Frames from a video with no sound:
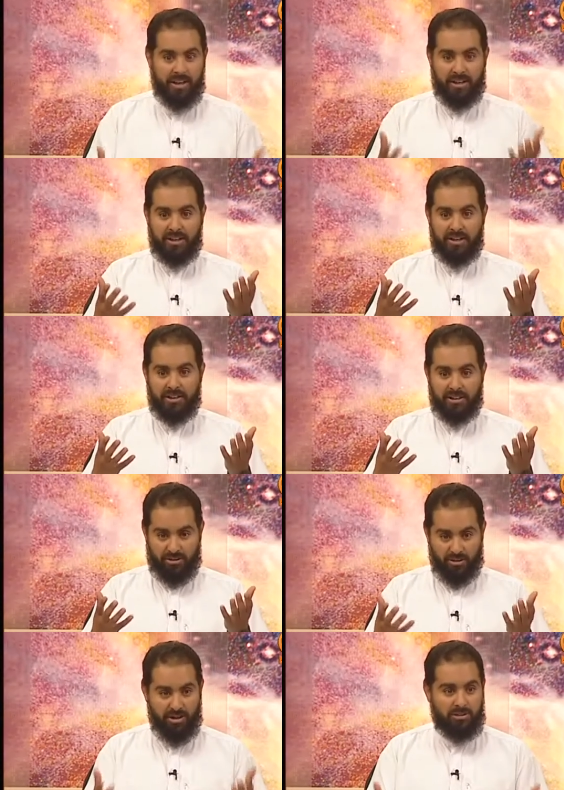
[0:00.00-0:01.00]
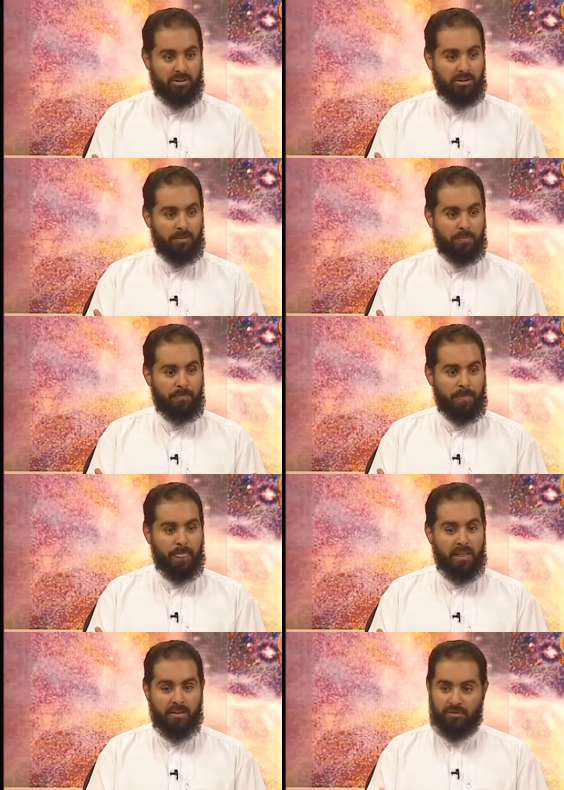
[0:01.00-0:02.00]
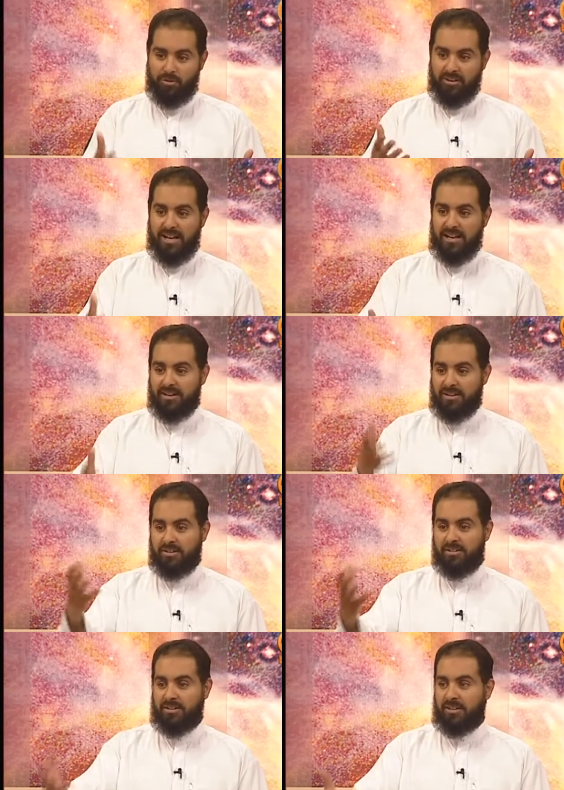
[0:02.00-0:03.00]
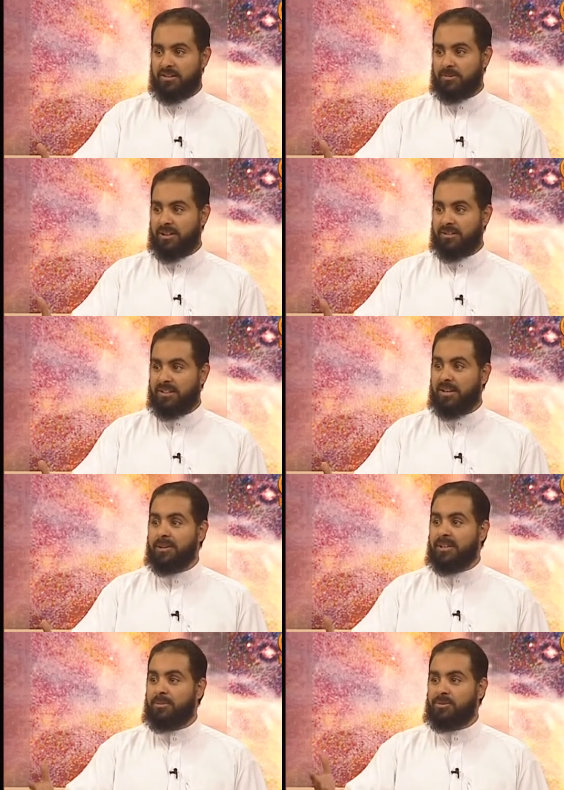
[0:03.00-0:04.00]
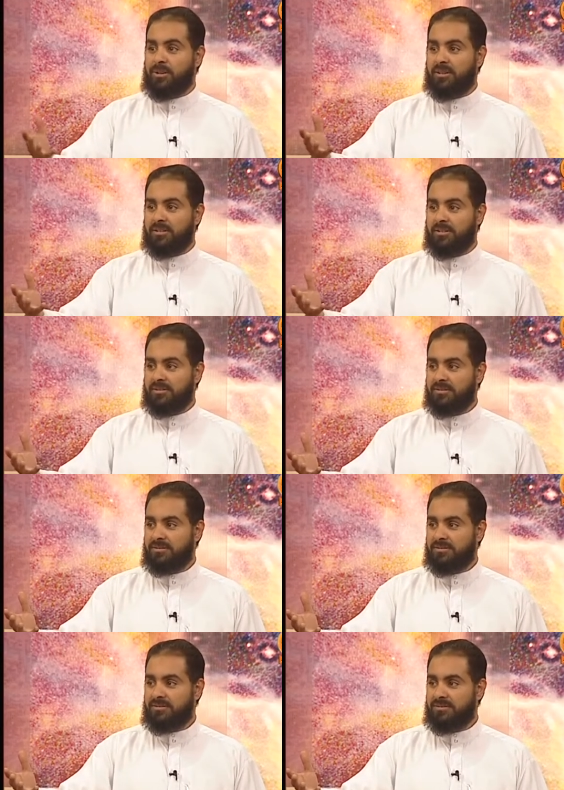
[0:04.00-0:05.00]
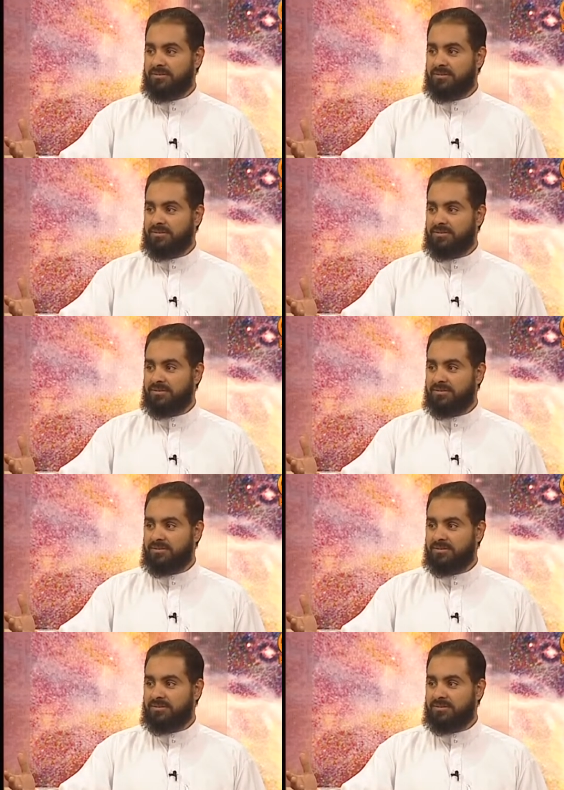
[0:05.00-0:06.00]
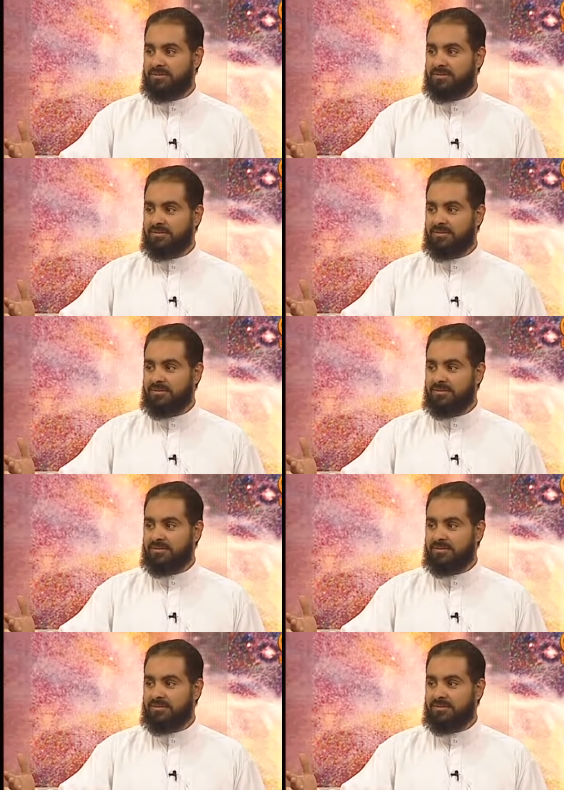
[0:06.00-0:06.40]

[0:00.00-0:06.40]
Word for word: And the tawakkul, if you rely on other than Allah subhanahu wa ta'ala, it becomes what? And it starts to become shirk.